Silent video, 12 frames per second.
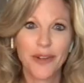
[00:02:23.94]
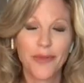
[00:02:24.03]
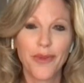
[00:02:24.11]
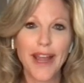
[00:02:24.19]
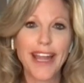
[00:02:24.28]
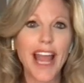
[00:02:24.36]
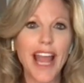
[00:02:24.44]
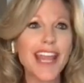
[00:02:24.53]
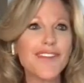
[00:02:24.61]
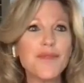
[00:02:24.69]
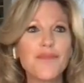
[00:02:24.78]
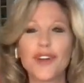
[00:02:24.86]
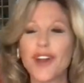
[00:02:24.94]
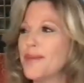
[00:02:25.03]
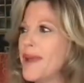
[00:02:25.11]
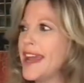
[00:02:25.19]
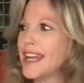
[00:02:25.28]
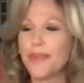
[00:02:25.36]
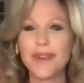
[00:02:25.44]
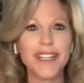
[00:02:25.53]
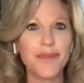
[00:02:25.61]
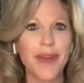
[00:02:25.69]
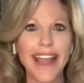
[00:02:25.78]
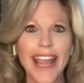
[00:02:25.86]
Wait, I even put on makeup and
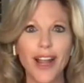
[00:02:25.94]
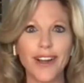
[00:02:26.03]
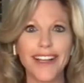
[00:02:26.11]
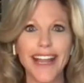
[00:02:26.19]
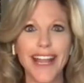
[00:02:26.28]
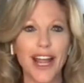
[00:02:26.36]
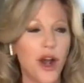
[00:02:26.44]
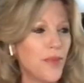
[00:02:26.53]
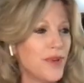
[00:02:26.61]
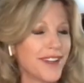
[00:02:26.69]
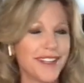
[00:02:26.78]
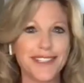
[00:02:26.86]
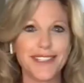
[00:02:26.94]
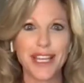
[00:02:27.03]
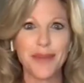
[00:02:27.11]
did my hair today. I hope you can see